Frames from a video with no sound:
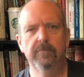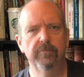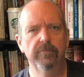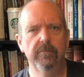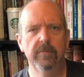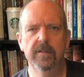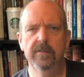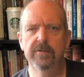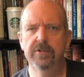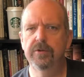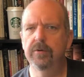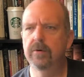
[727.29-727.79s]

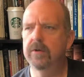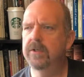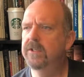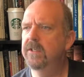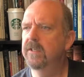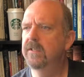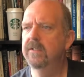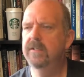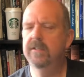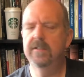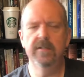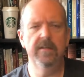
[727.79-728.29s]

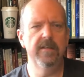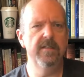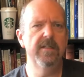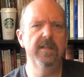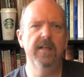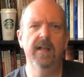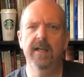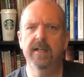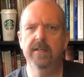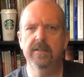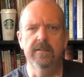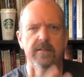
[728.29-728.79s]
sources,
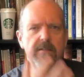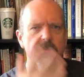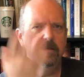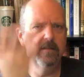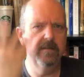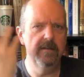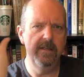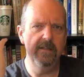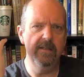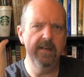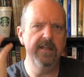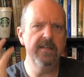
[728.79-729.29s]
intellects,
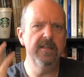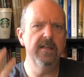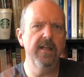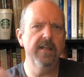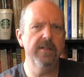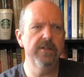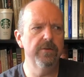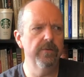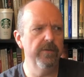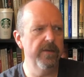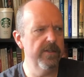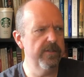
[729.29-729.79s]
in
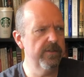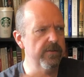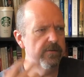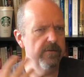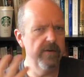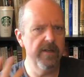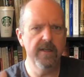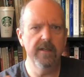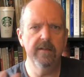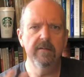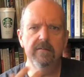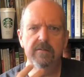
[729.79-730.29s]
intellectual
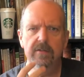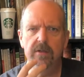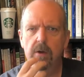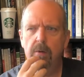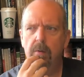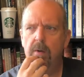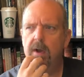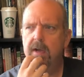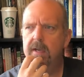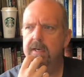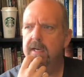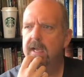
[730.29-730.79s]
history, and so
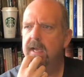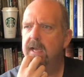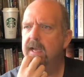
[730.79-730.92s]
on.